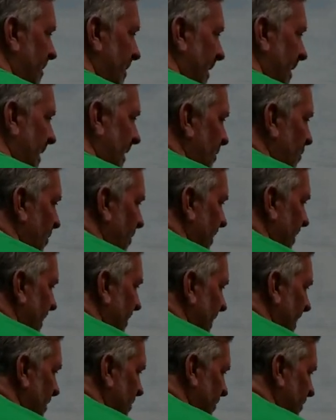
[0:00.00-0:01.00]
Again, you can think of
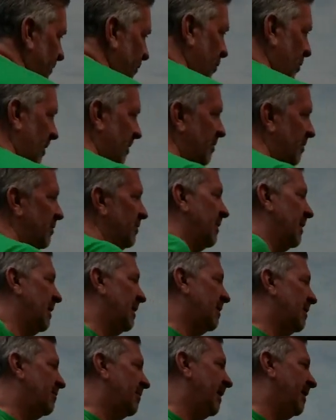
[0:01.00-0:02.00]
that as over 1, too,
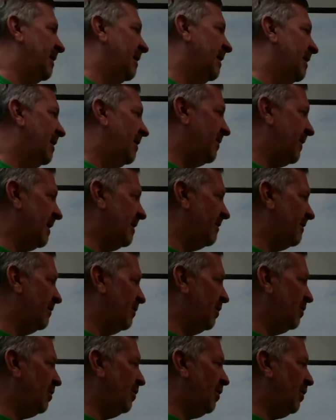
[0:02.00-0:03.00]
right?
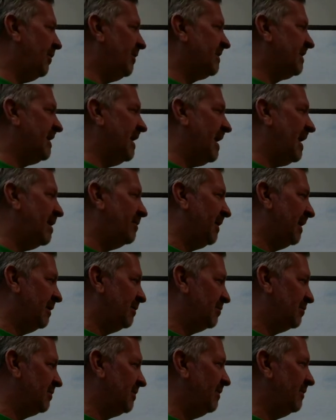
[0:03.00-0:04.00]
Look at all the
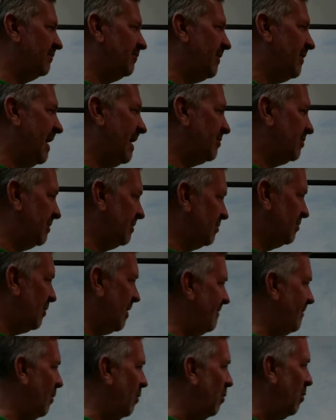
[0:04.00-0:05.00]
denominators in the fraction. So I
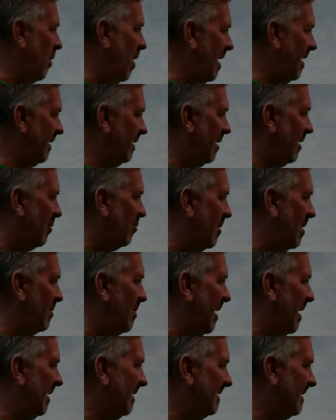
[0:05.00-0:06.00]
have a 1
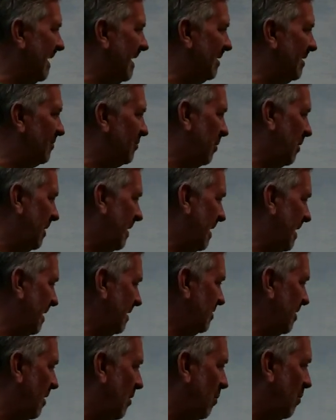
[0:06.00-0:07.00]
minus tan squared
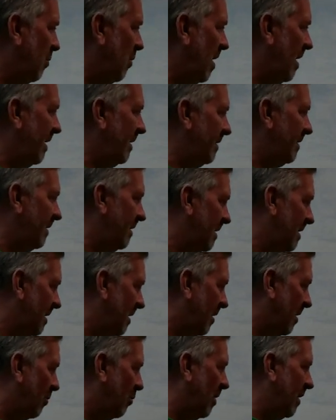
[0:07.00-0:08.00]
x, a 1
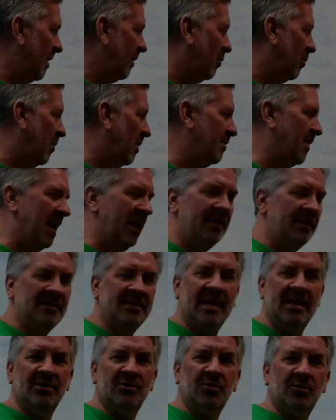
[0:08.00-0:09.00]
minus
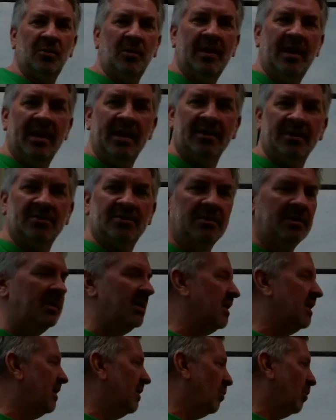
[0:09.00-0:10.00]
tan squared x.
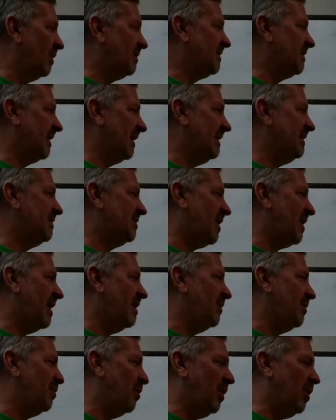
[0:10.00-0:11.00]
What's the least
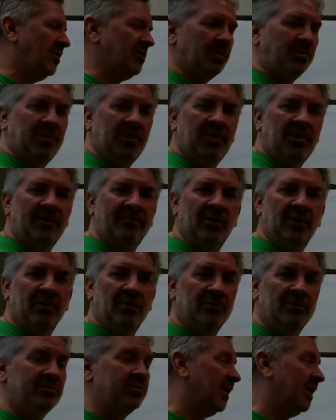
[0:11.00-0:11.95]
common multiple of those?